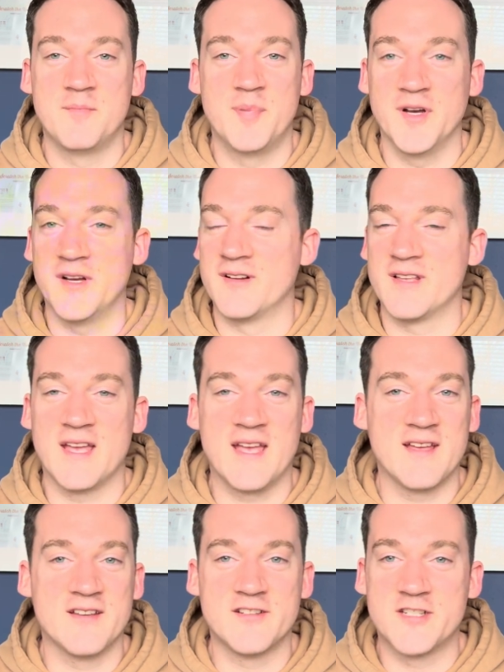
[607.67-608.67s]

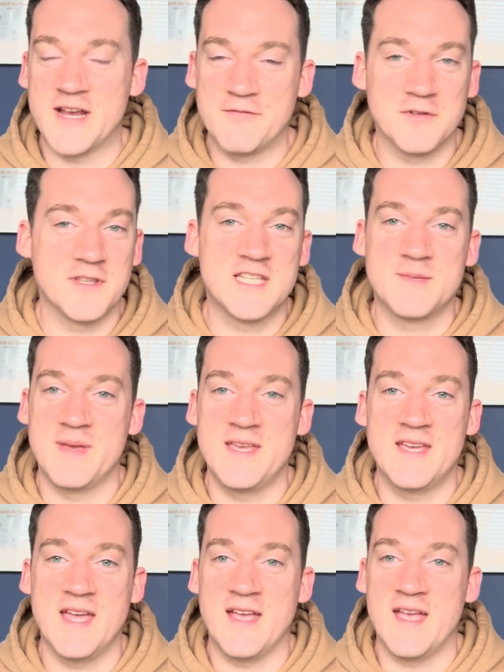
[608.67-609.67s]
But generally
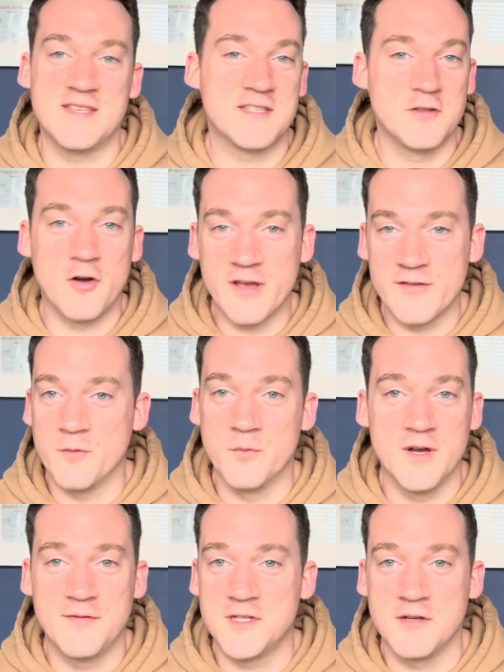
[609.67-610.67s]
speaking, it's not even
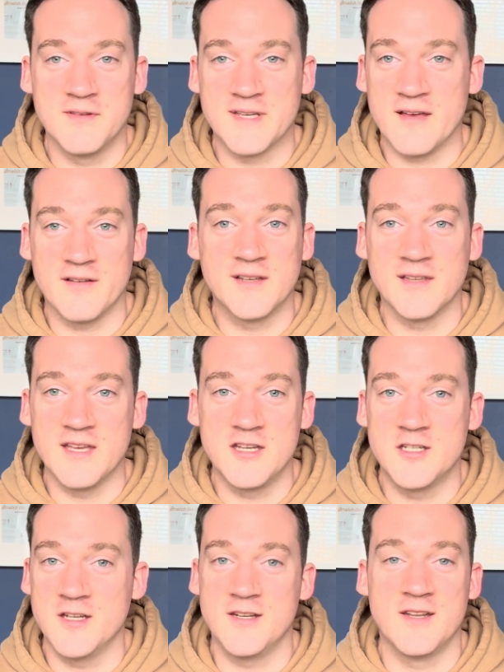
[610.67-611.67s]
worth doing the
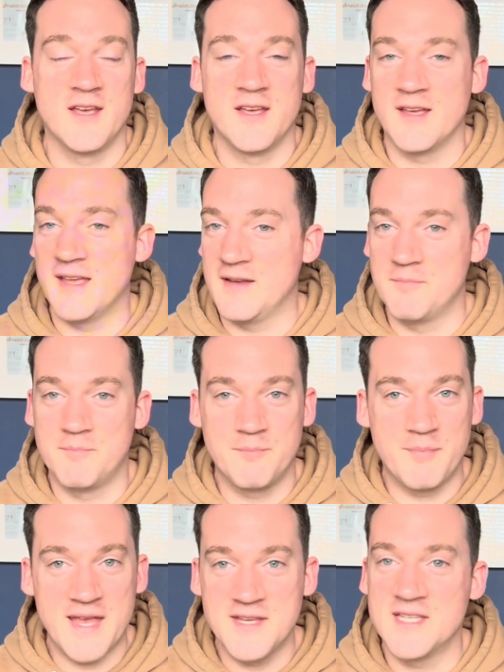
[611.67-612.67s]
calculation. In
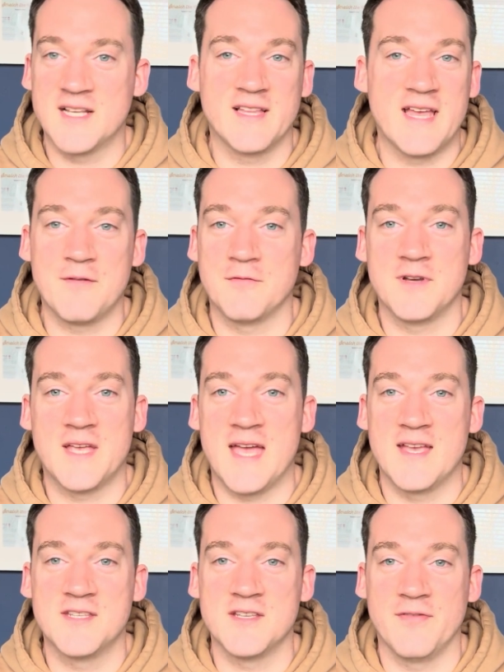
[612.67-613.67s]
basically every
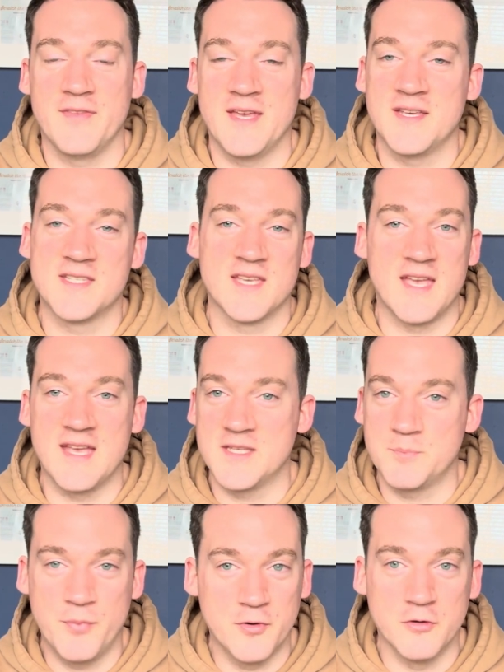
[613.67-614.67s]
case on this, it's
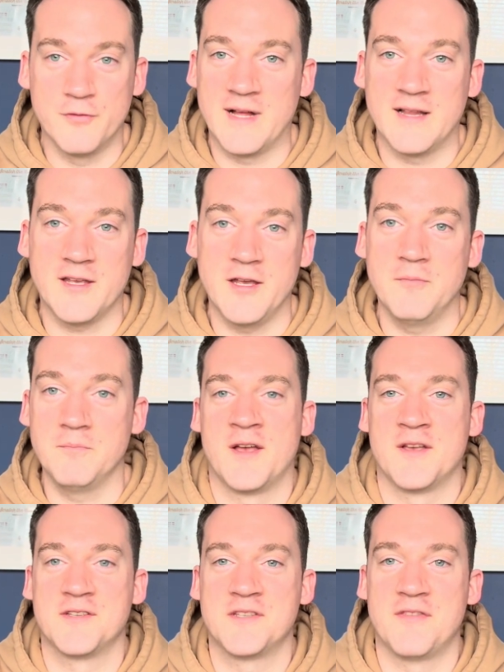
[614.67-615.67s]
poor value.
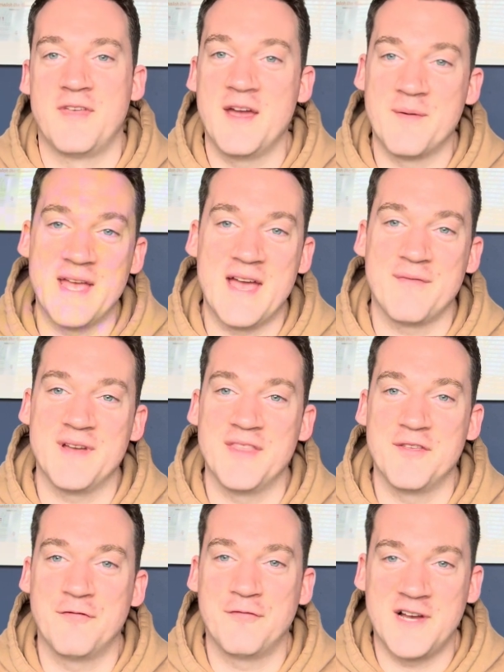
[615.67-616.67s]
So there we have it,
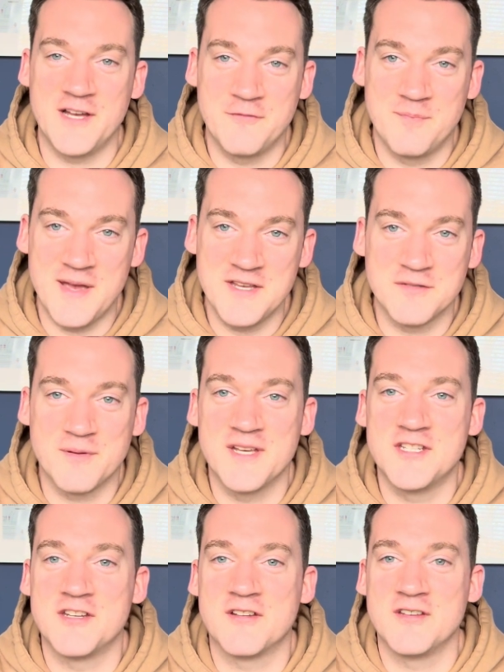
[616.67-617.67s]
the 5 best
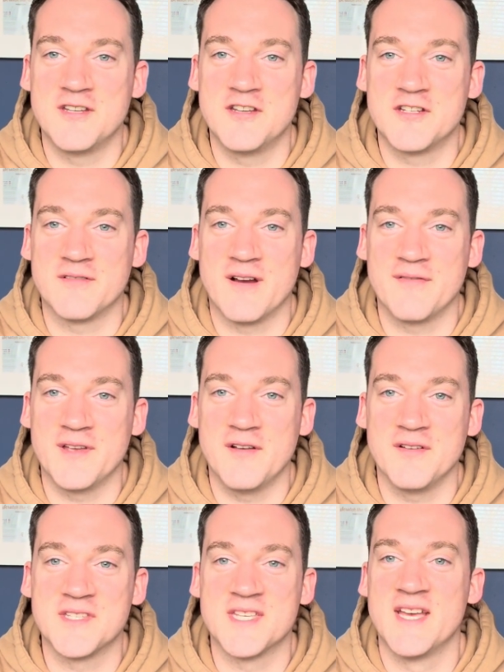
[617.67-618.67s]
ways you can use your
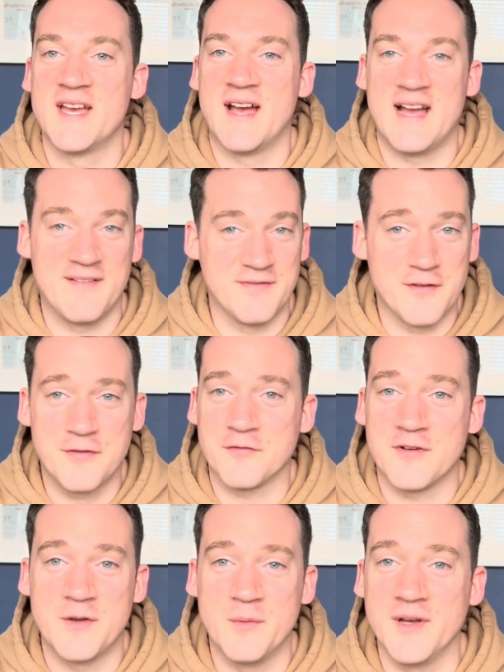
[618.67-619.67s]
Avios and the
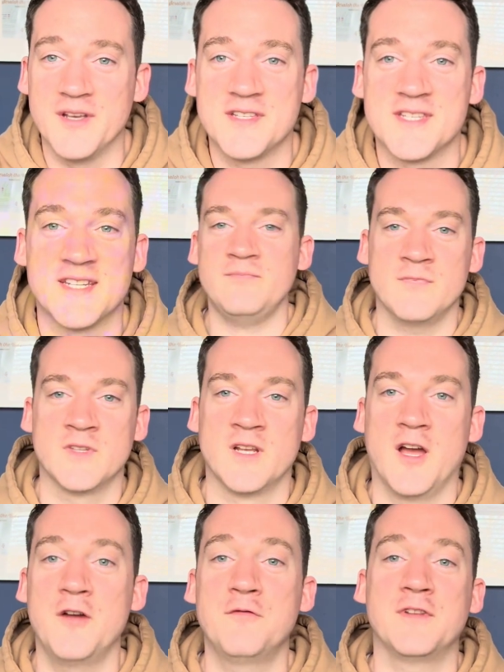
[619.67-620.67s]
3 worst.
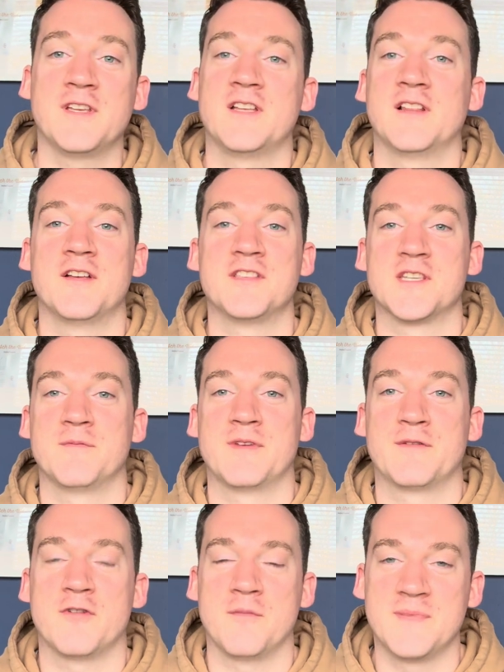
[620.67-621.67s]
Hopefully you learned
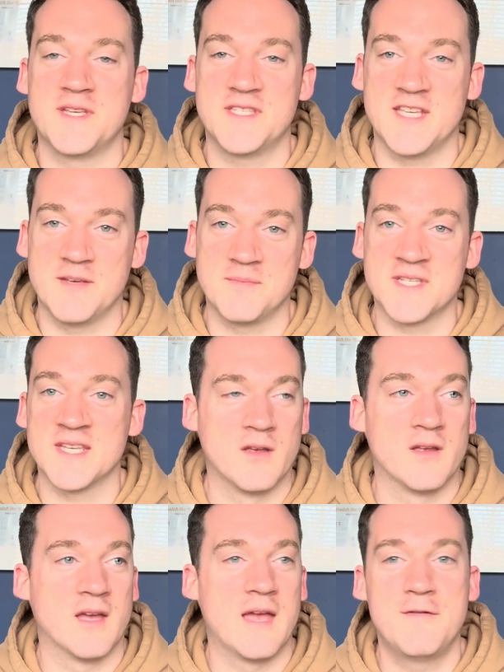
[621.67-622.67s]
something from these tips.
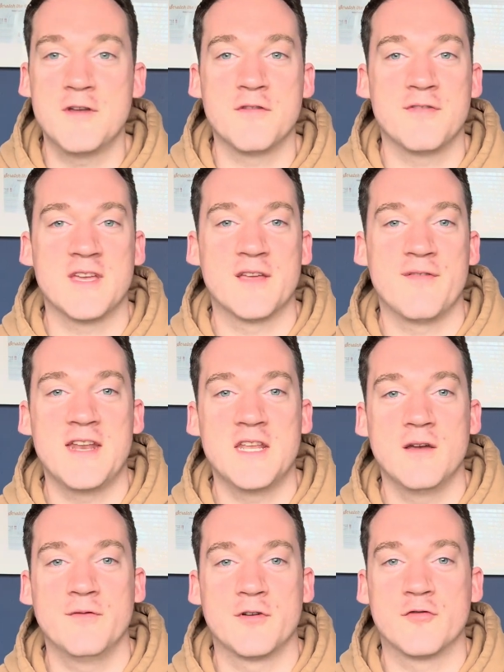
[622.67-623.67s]
If you can think of any
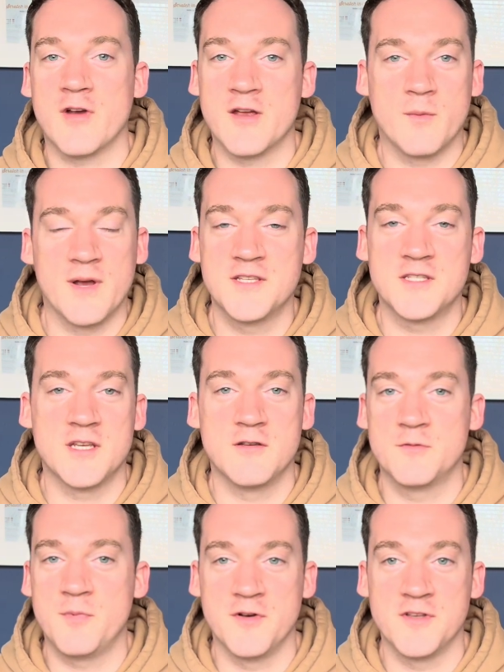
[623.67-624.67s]
other great ways to
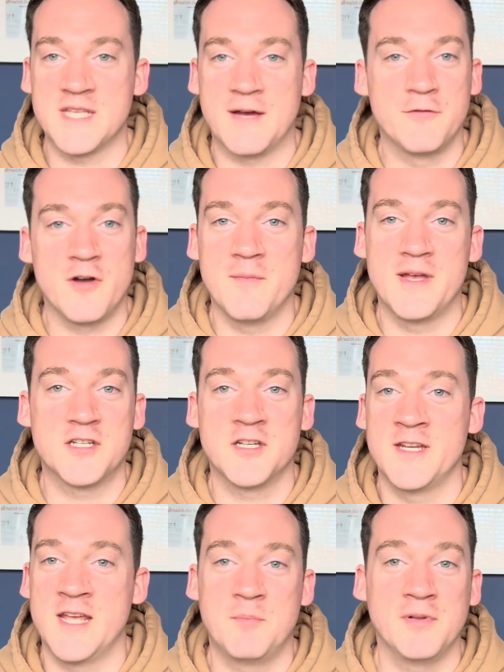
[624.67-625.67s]
use points that I've not
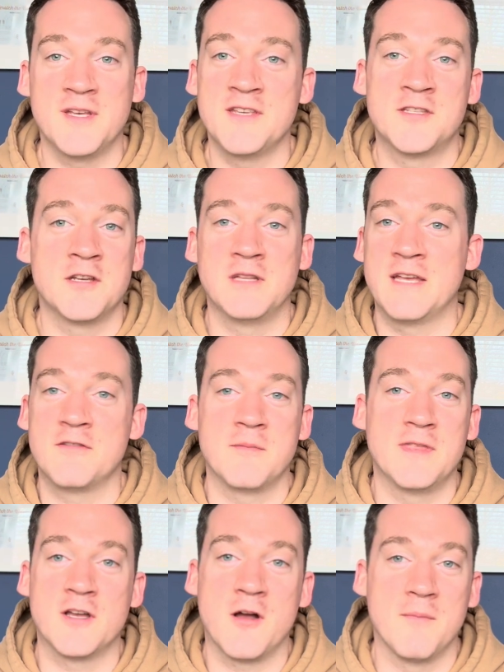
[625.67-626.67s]
mentioned here, please do leave them
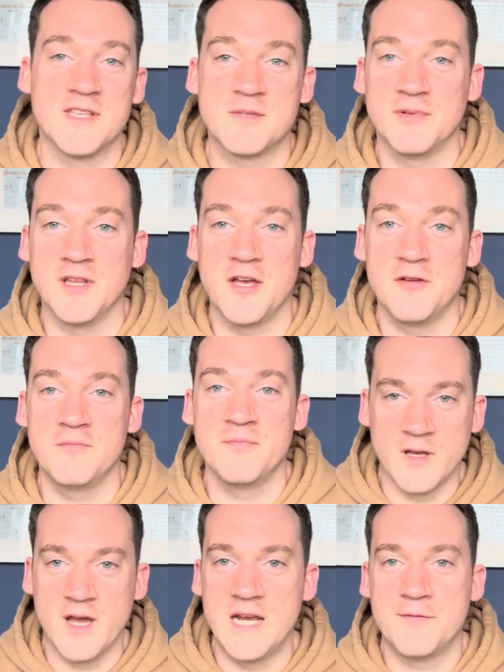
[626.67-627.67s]
in the comments below.
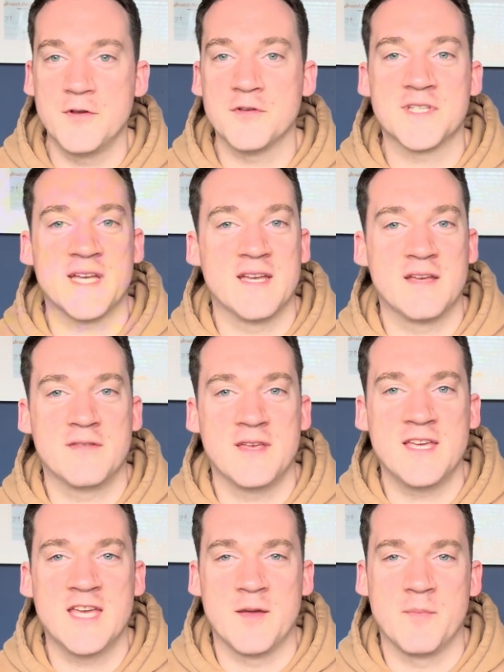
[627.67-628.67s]
And if you're sat here
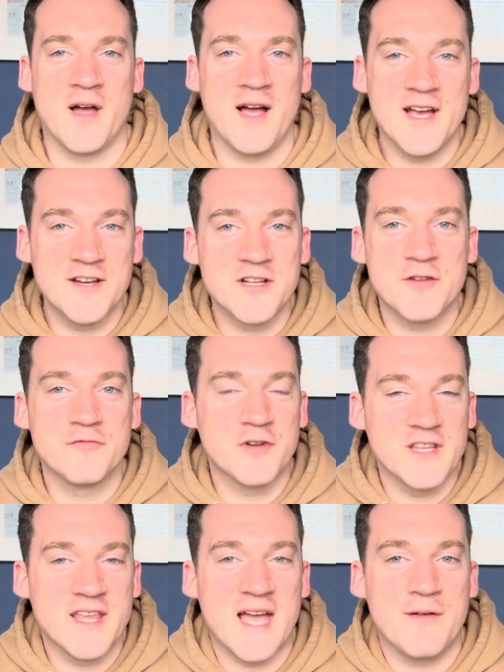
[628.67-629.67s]
thinking, but I don't
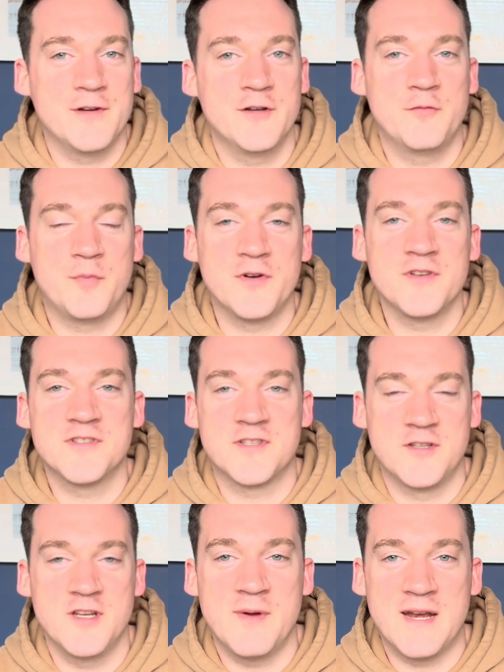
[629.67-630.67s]
really have enough points
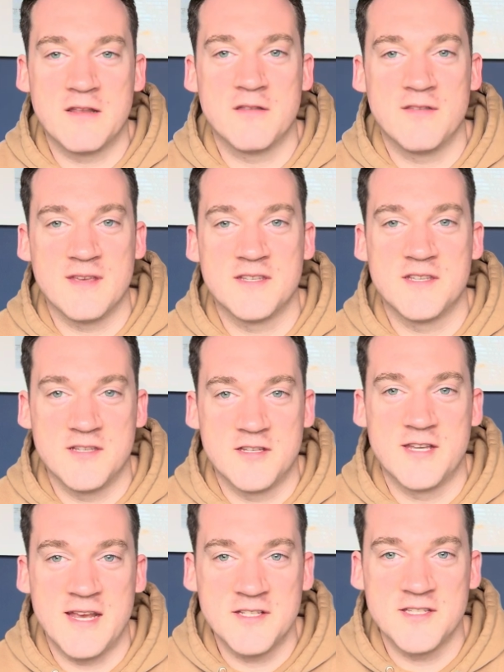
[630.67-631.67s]
to do any of the things you
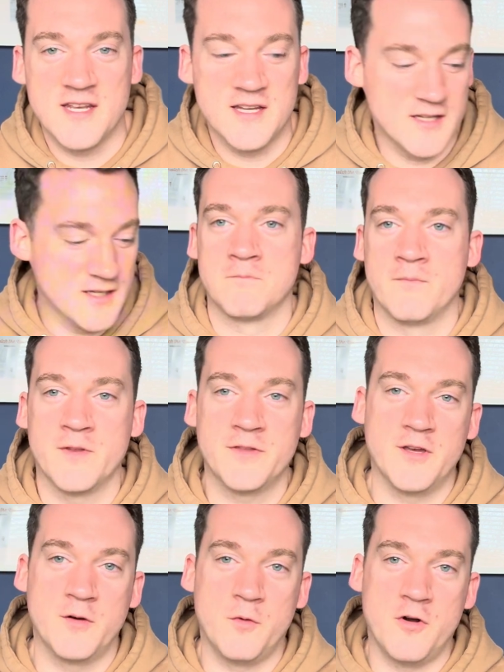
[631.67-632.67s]
suggested,
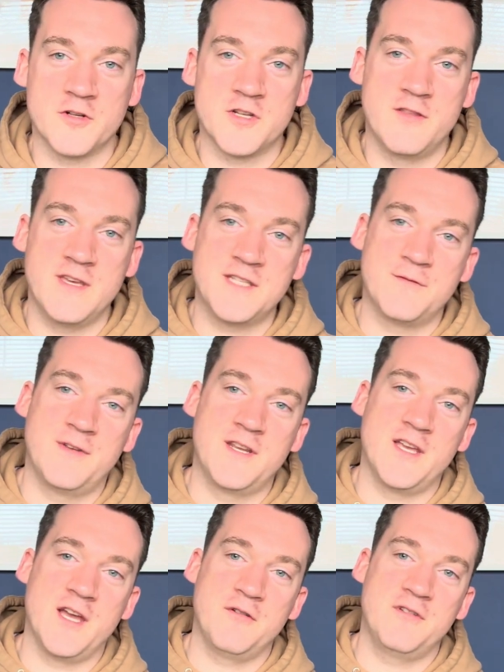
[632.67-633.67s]
then watch this
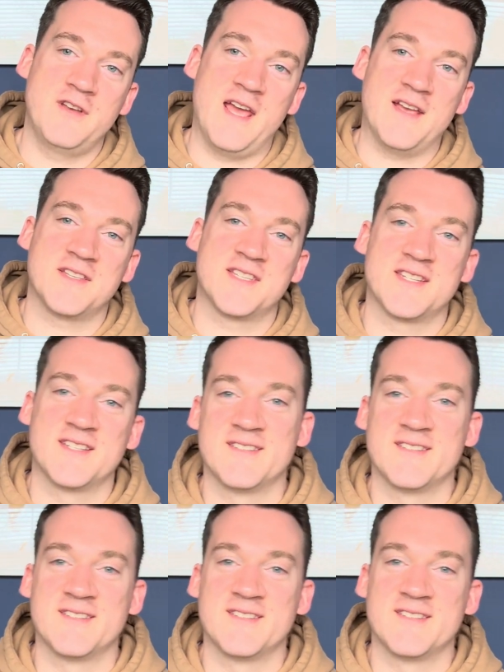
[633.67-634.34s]
video next.